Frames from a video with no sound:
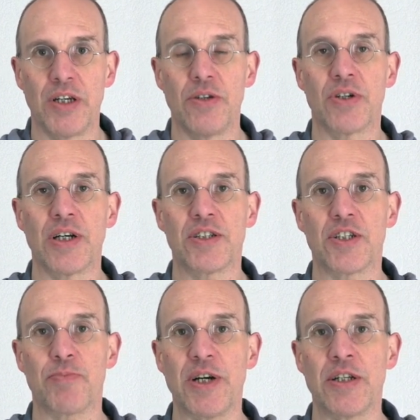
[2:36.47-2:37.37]
You can
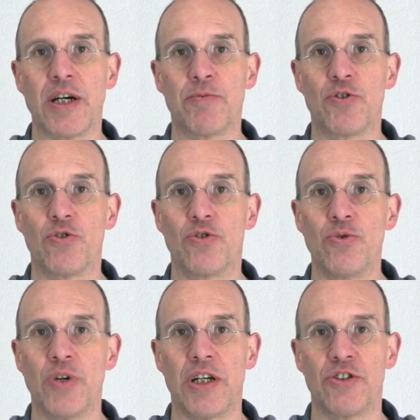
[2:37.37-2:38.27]
suspend up to
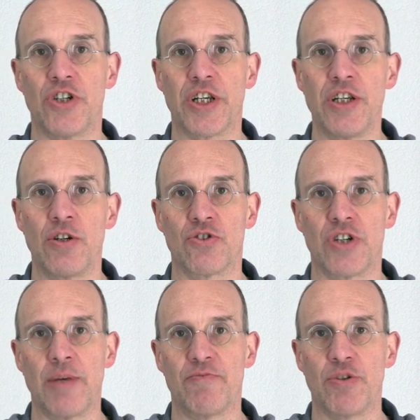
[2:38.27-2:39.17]
200
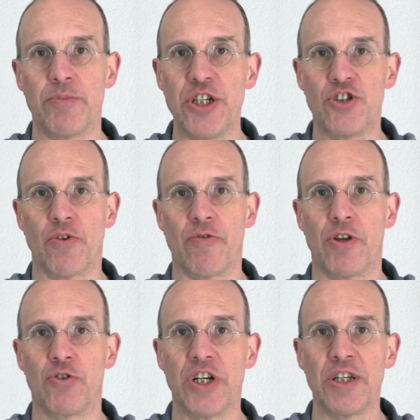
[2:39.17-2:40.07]
kg from each of
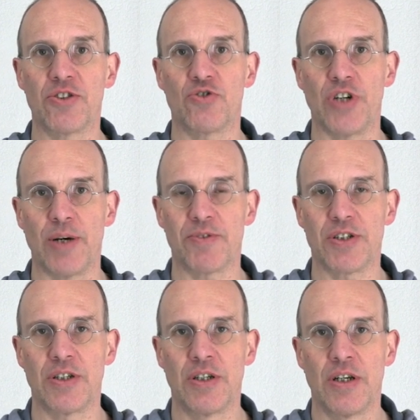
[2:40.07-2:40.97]
the ring
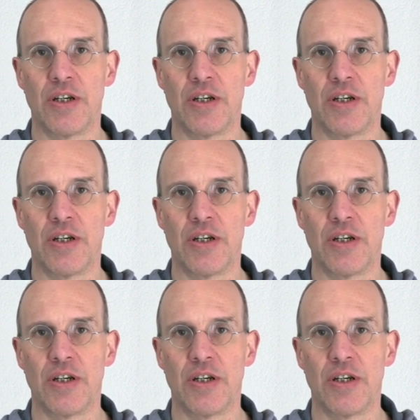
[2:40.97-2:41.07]
straps.